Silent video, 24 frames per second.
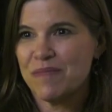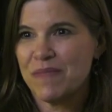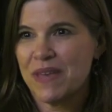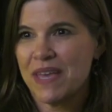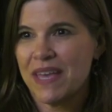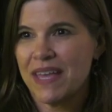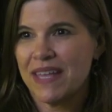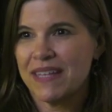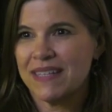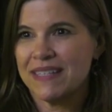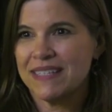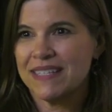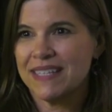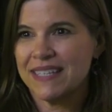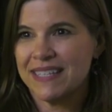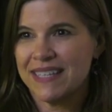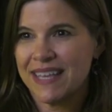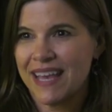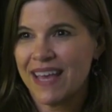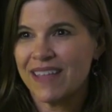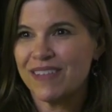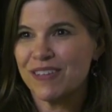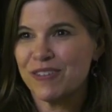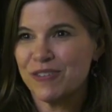men
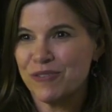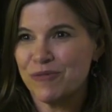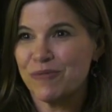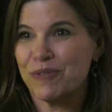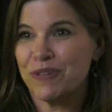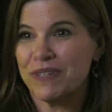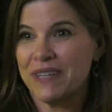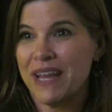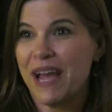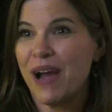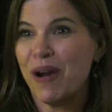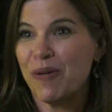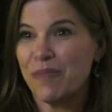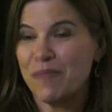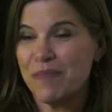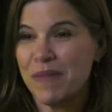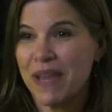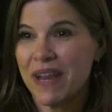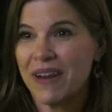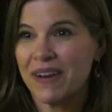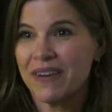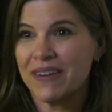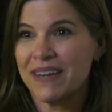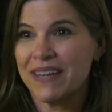who were now
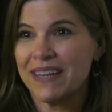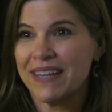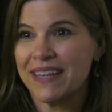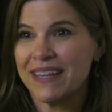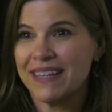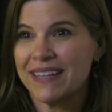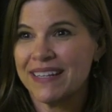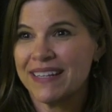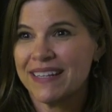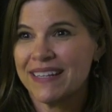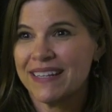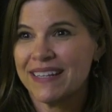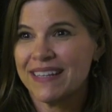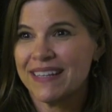married